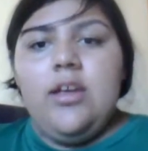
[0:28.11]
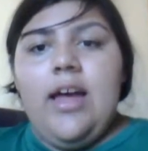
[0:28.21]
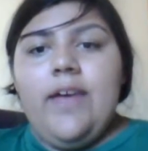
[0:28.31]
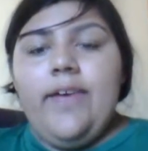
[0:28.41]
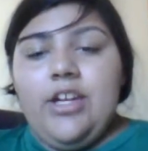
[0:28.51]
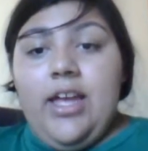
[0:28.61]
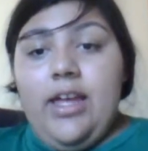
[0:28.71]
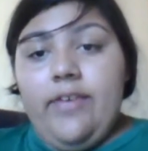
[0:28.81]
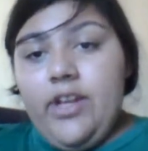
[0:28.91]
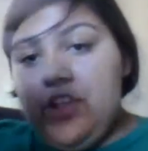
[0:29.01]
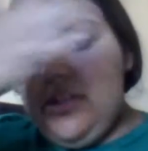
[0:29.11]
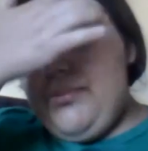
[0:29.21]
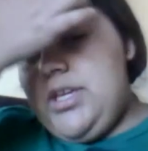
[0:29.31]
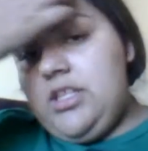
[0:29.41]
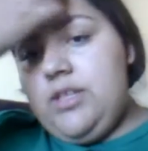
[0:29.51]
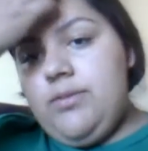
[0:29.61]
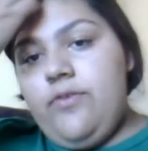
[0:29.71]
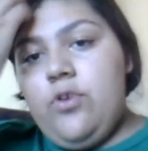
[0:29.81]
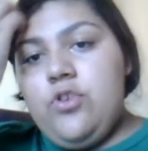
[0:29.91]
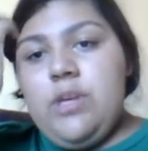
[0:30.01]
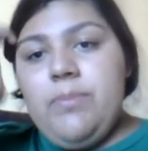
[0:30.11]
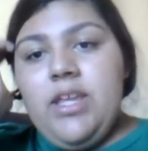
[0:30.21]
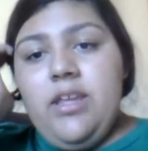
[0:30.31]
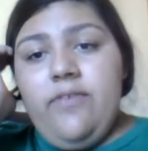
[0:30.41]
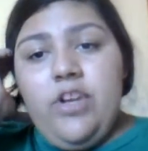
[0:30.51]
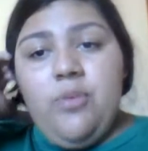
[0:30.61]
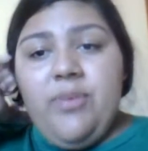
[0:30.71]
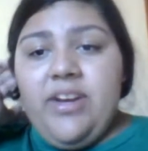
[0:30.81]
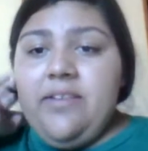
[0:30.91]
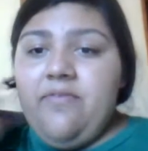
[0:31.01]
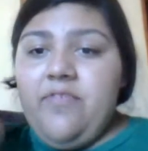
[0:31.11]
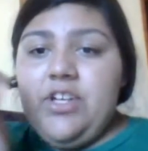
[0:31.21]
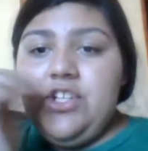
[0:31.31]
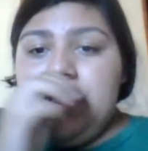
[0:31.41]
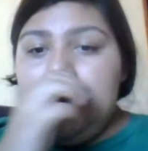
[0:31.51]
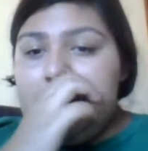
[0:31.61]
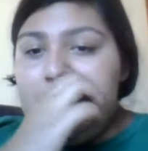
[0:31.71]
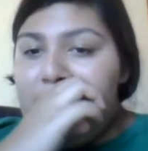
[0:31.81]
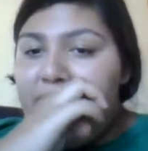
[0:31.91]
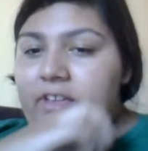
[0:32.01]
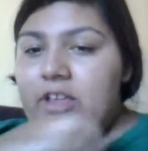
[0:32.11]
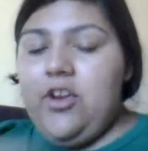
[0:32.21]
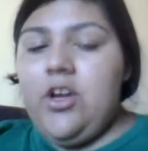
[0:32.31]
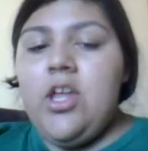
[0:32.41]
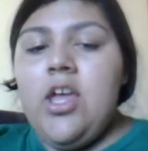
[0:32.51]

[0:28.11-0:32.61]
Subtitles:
I have actually made these before, tried making a video, but I didn't finish it, so I figured